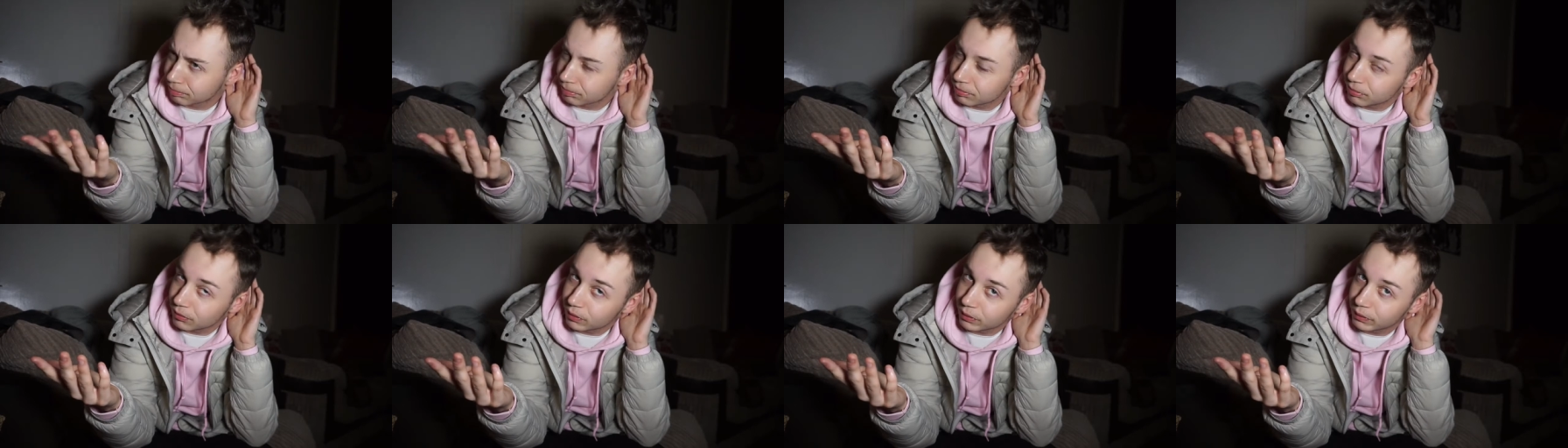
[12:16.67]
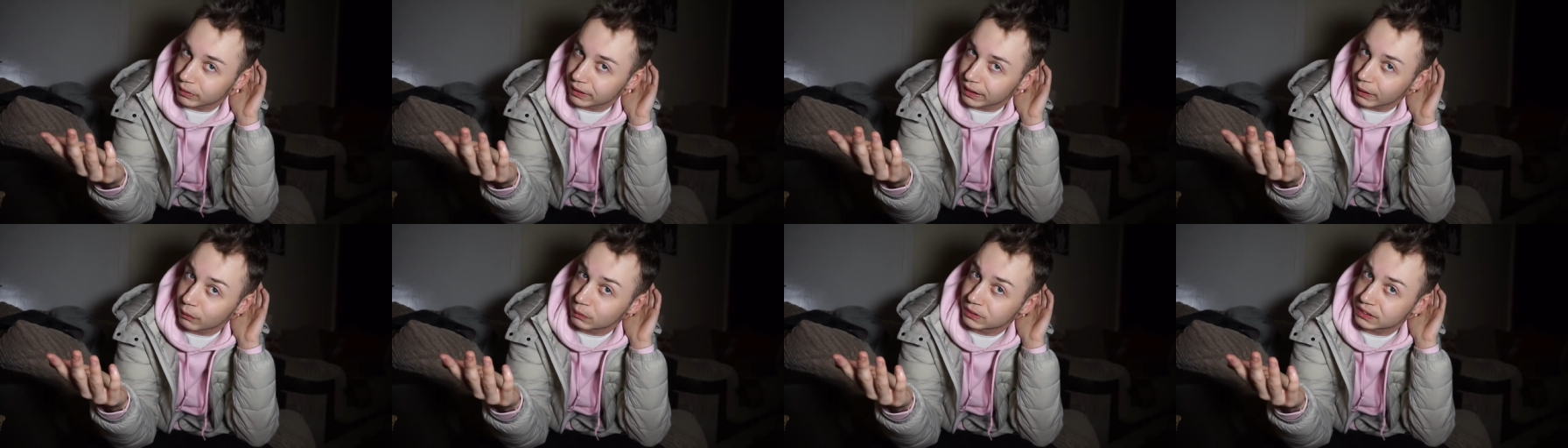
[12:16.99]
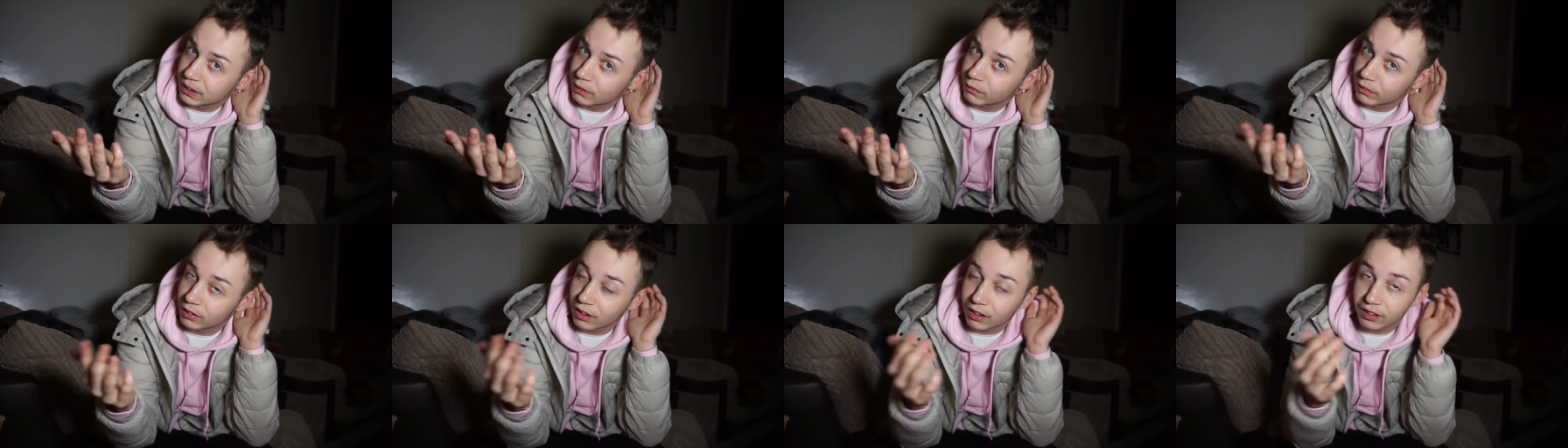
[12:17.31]
Without
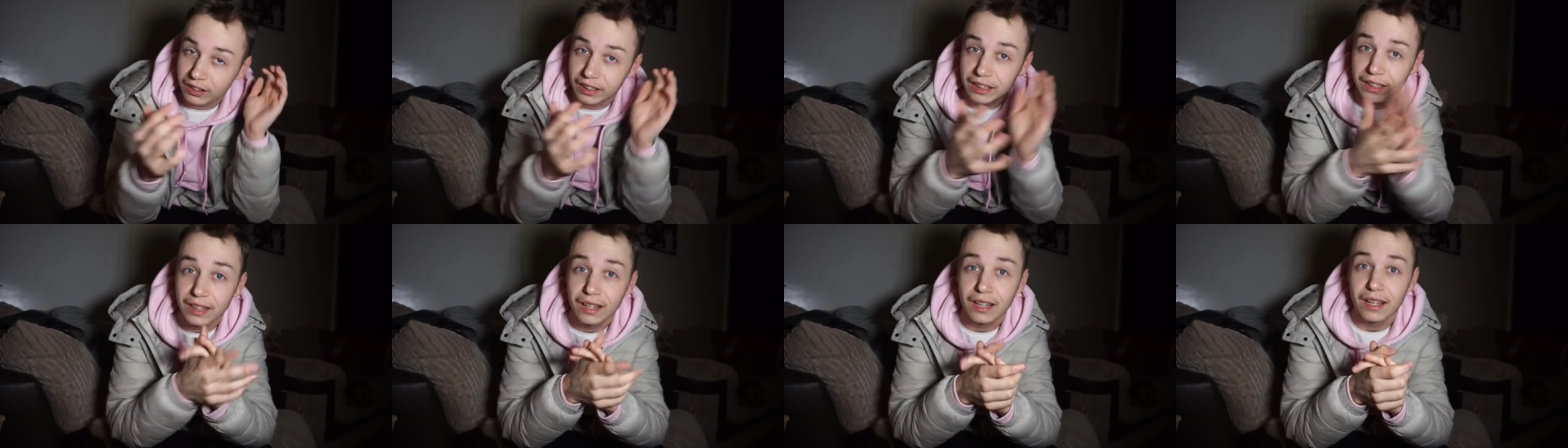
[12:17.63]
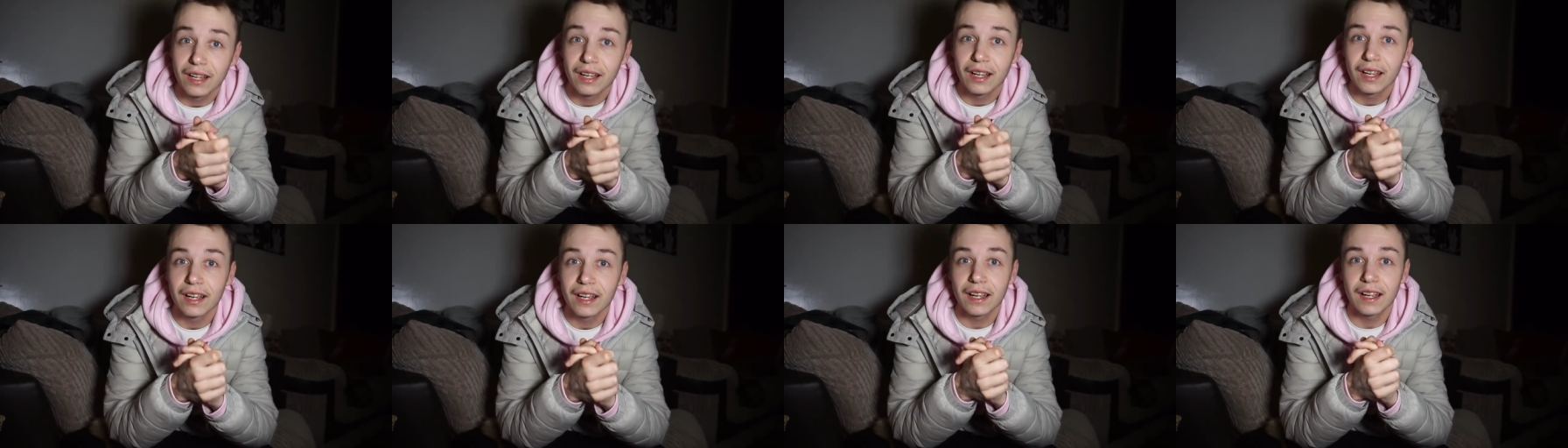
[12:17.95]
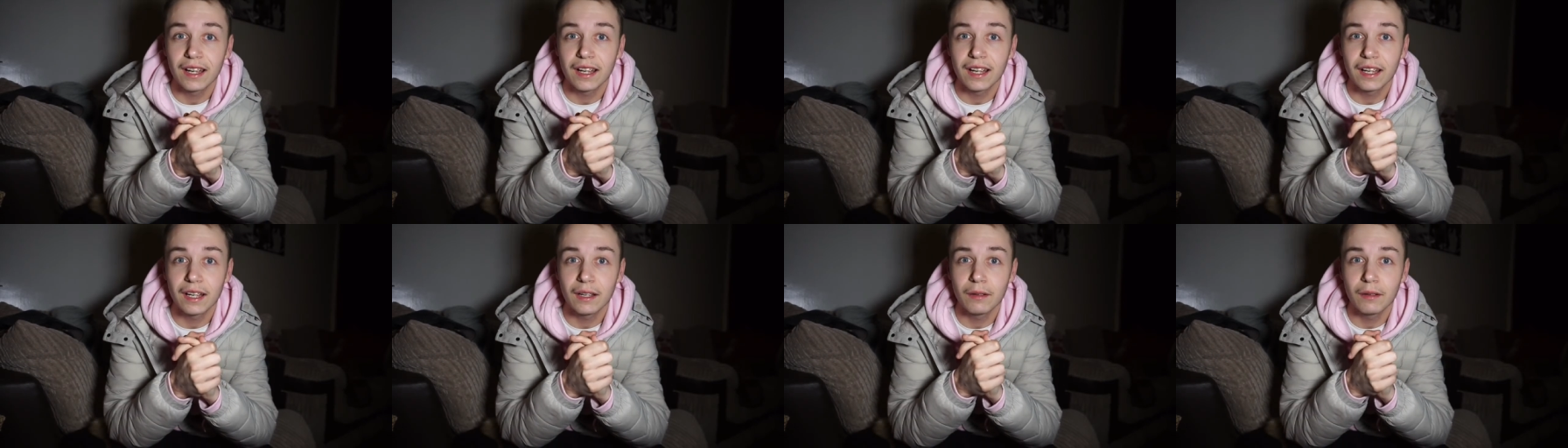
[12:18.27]
sounding cocky.
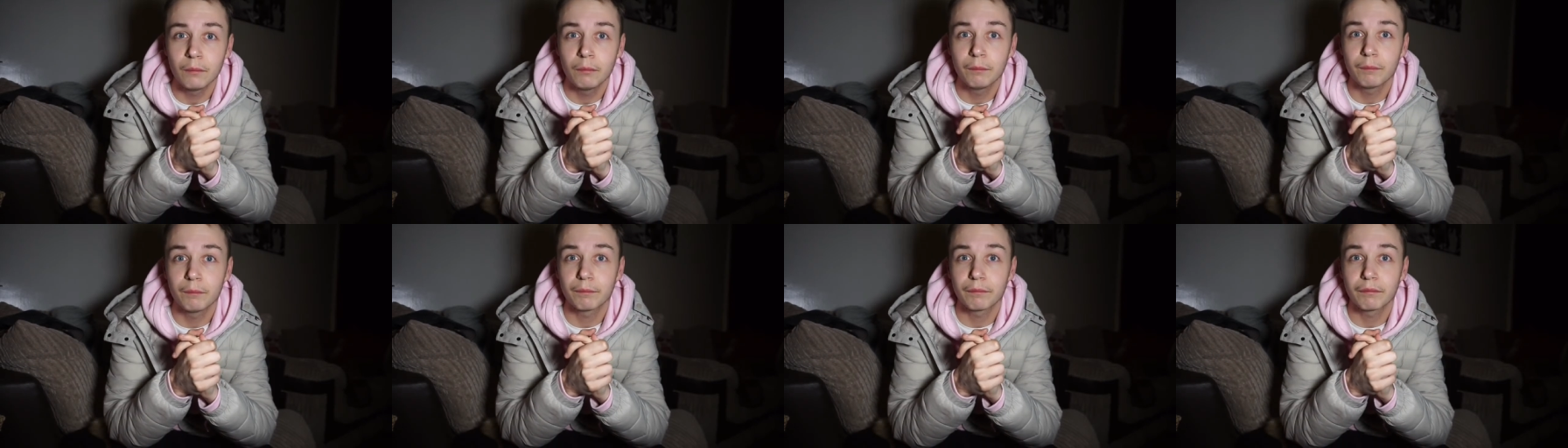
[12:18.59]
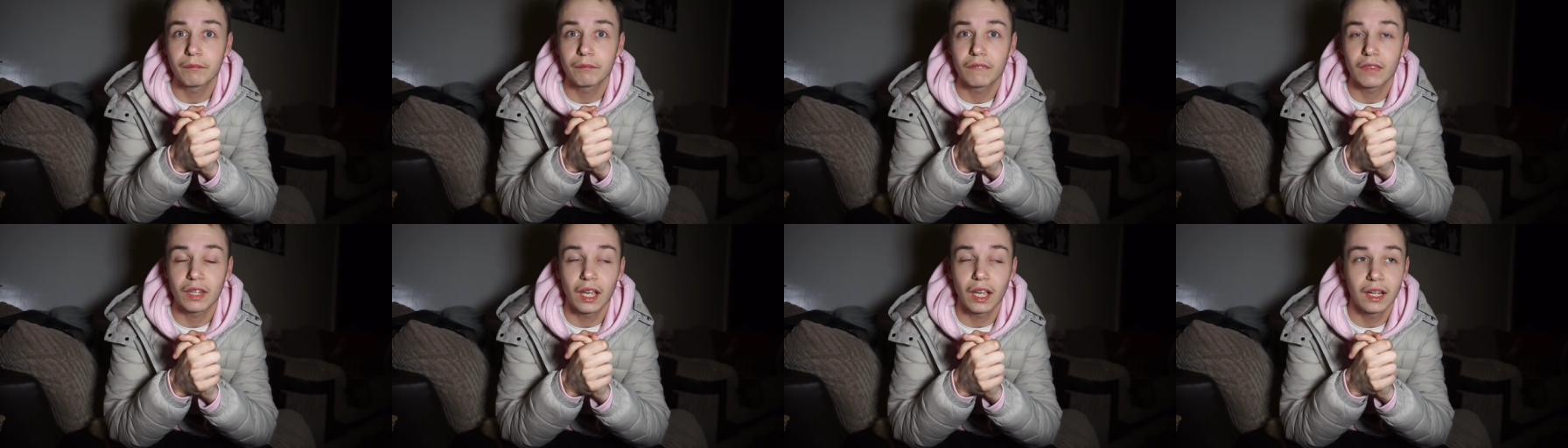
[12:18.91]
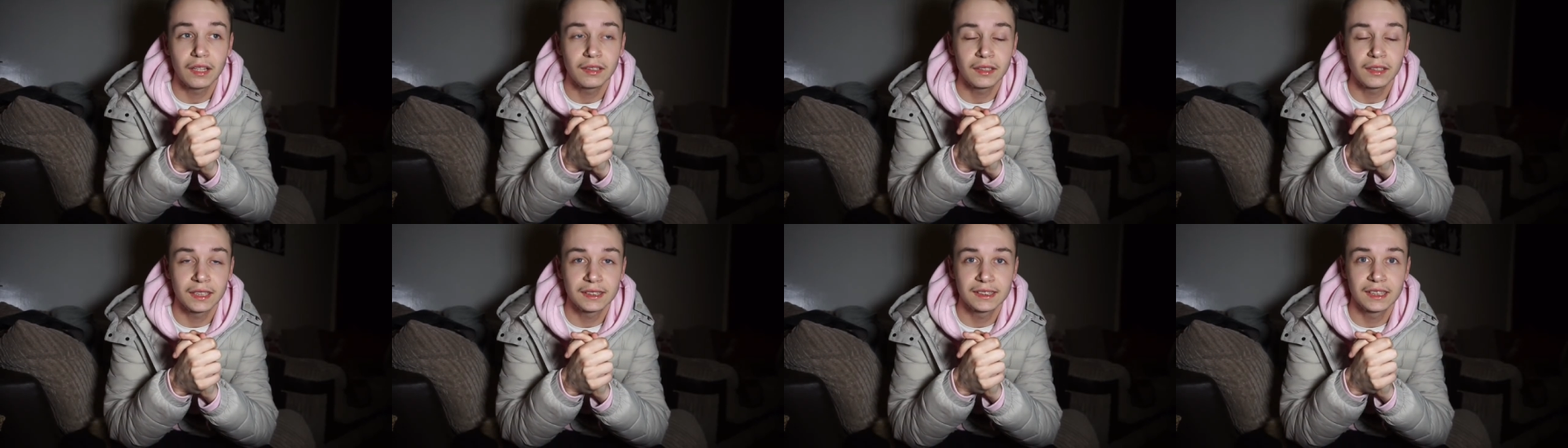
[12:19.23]
Um,
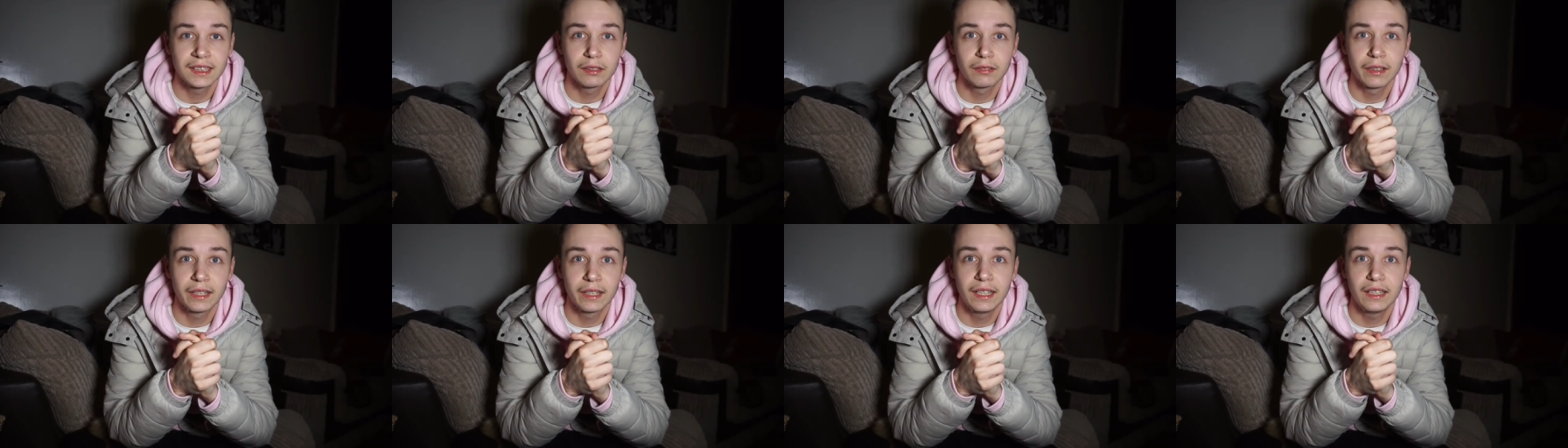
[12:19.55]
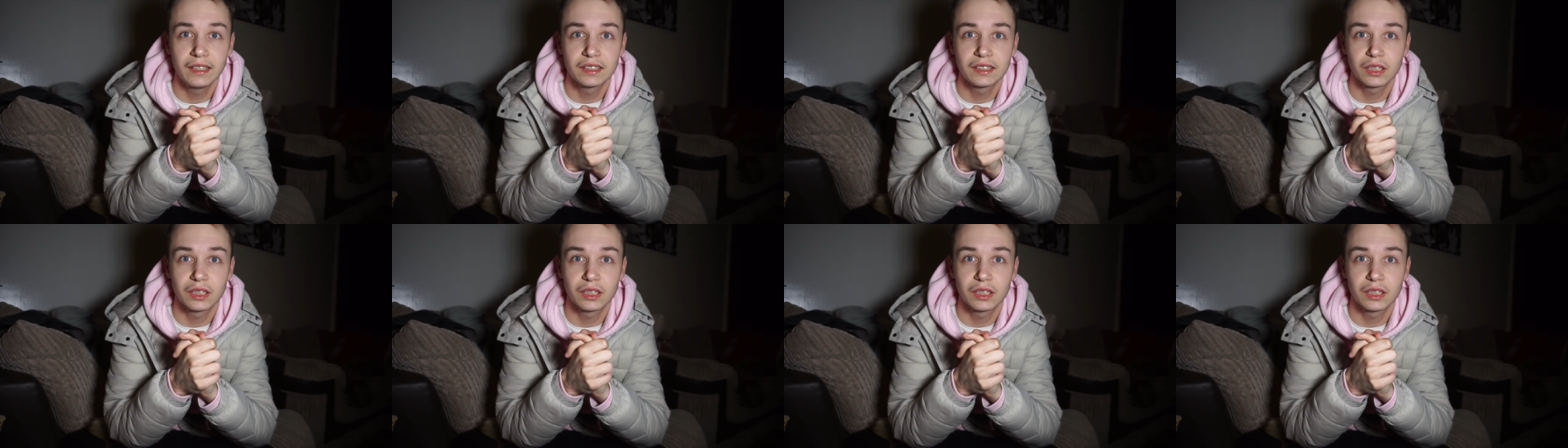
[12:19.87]
and that's it really.